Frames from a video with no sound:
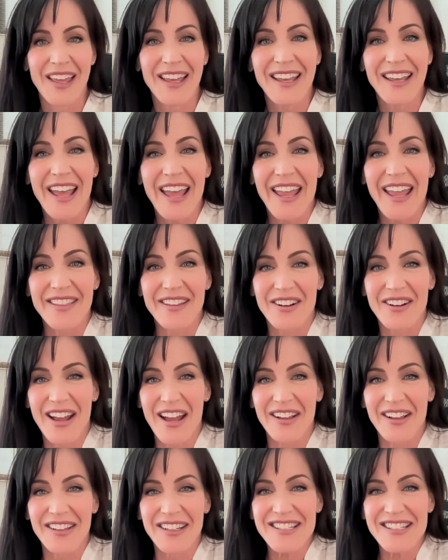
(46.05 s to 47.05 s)
Hey there,
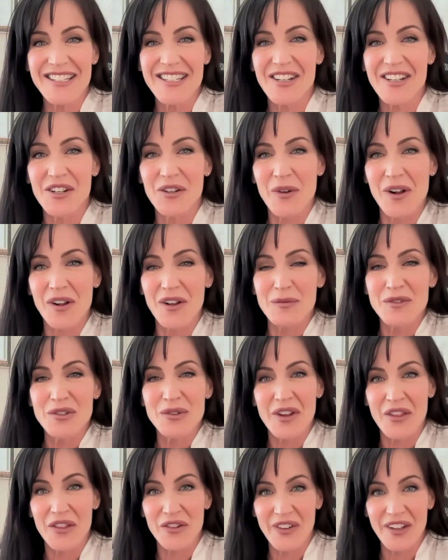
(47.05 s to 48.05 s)
Alex here. Welcome to
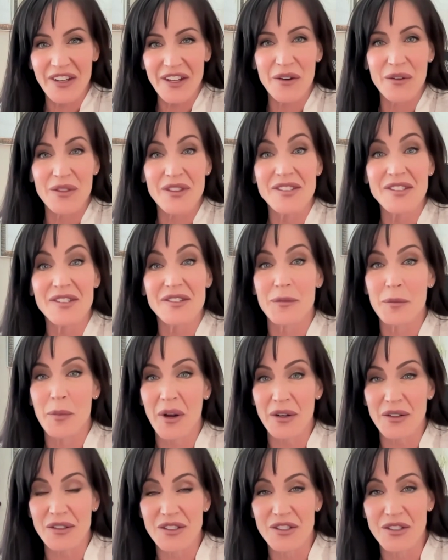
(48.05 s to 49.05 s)
another video. This is a
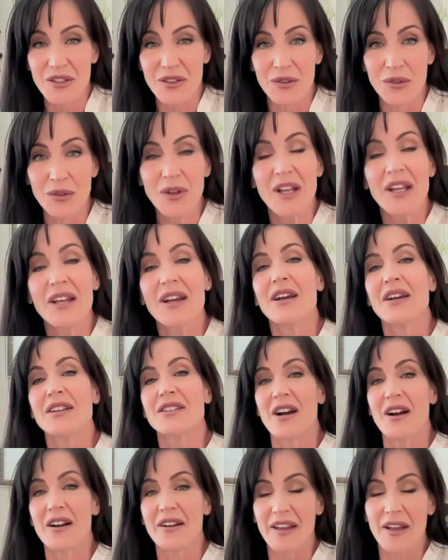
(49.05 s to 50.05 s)
part 2,
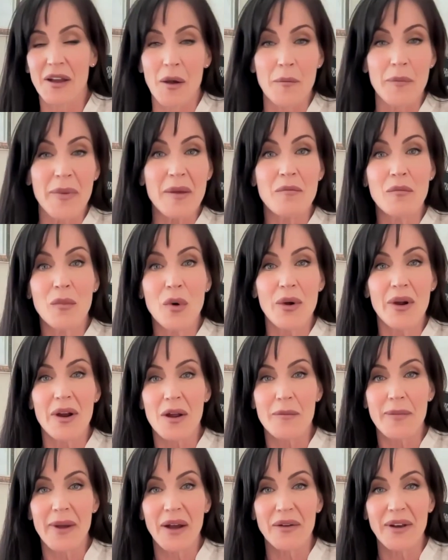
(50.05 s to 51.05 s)
talking a bit more
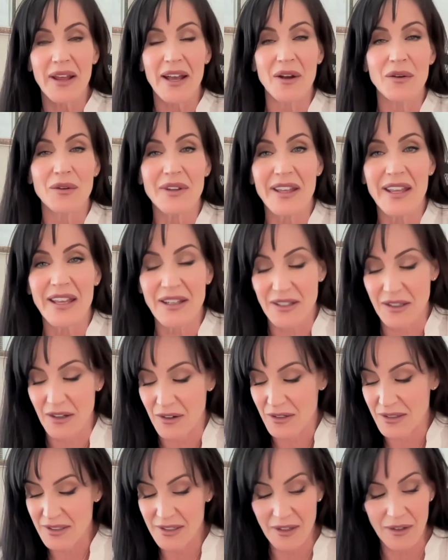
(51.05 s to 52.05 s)
about how to get
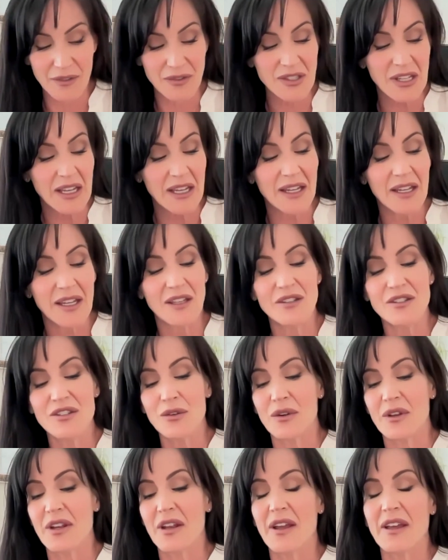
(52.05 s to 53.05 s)
ourselves into
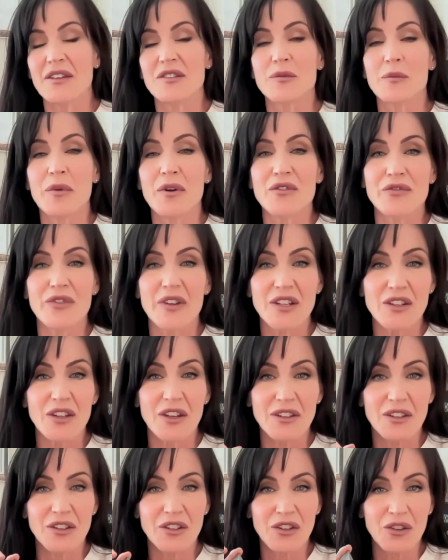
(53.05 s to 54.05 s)
a nice, perfect
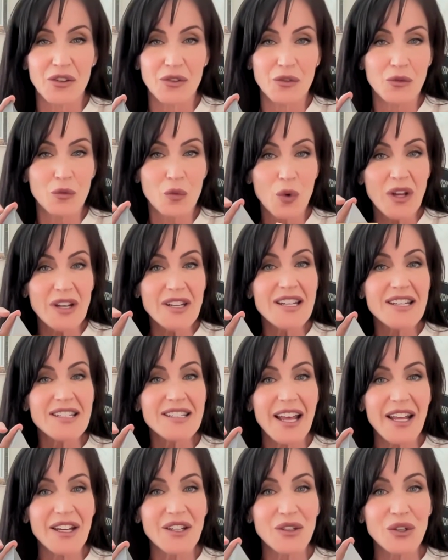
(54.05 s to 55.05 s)
oneness
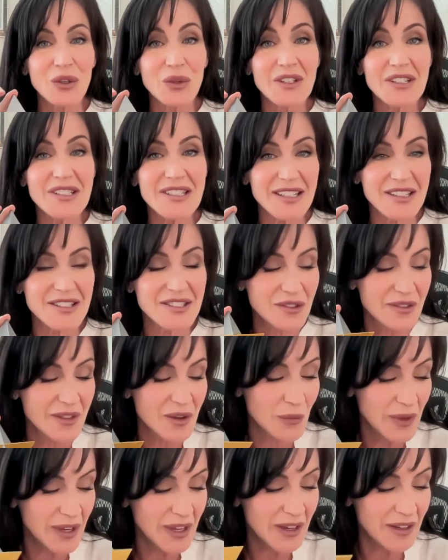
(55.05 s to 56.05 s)
and unity so that
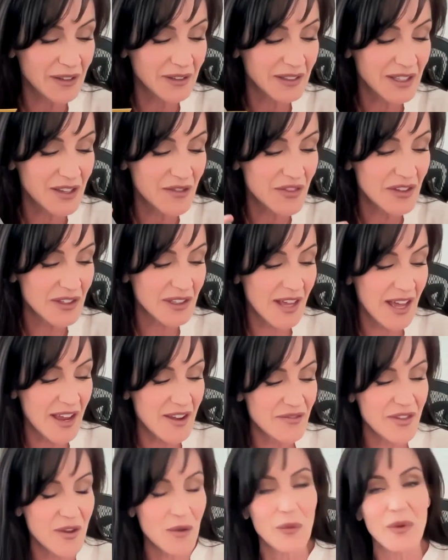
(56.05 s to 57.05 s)
we can live the life
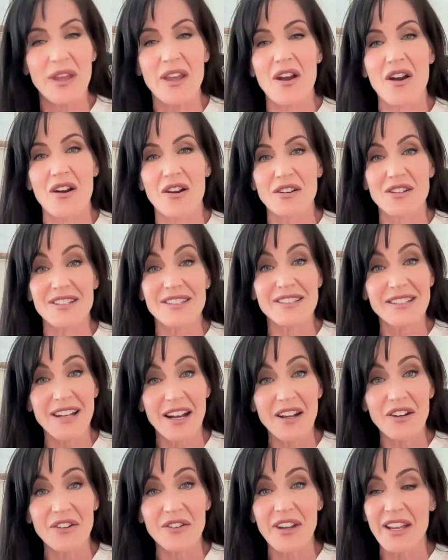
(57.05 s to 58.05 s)
that we are
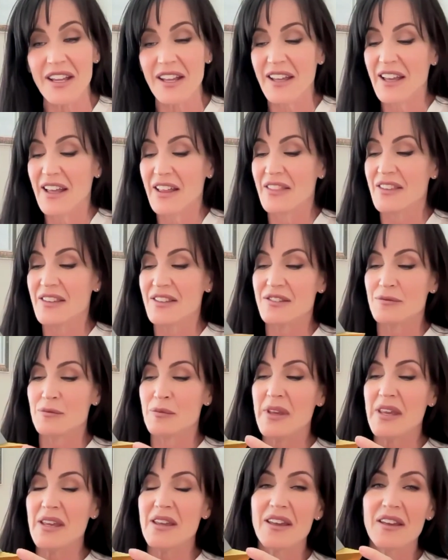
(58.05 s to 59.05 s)
desiring, this
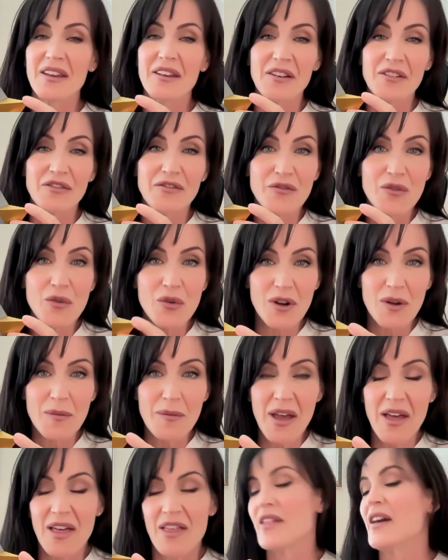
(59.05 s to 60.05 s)
being a
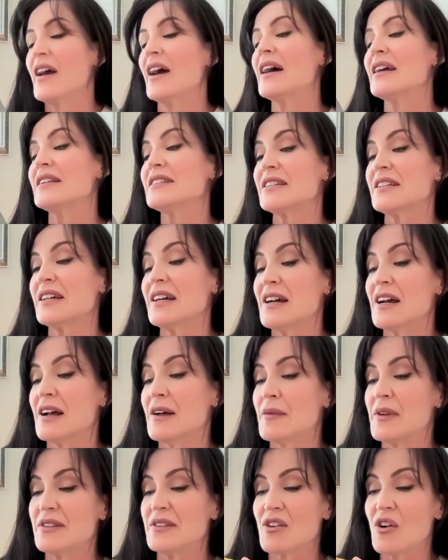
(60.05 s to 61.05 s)
form that
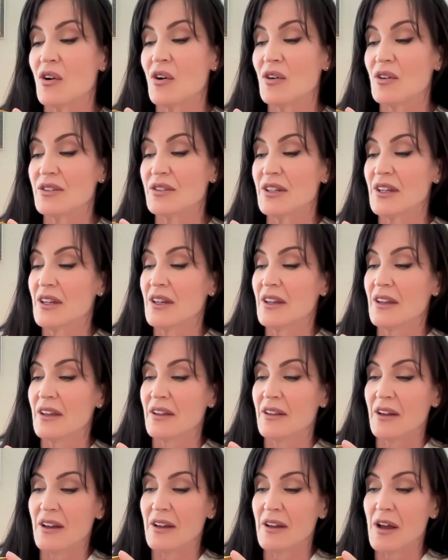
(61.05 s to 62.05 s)
is called
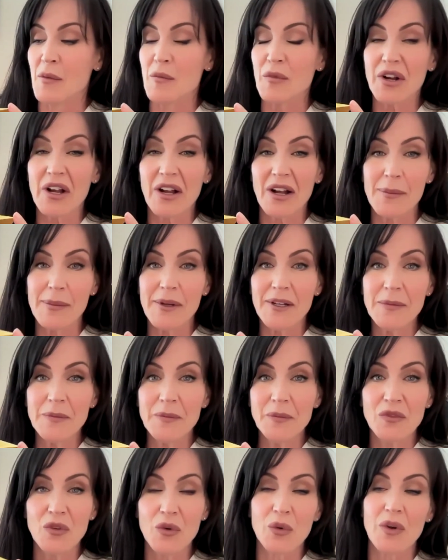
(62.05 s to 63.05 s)
a Merkaba,
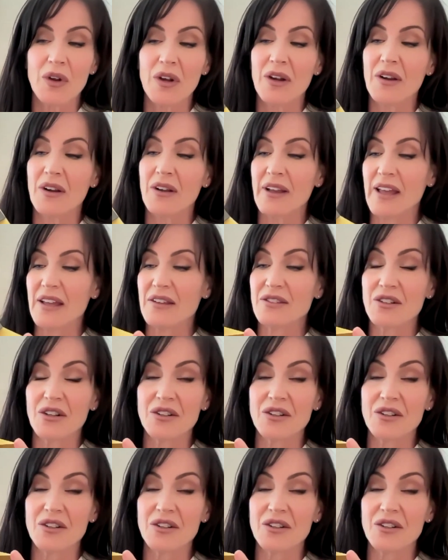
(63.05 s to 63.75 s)
or a star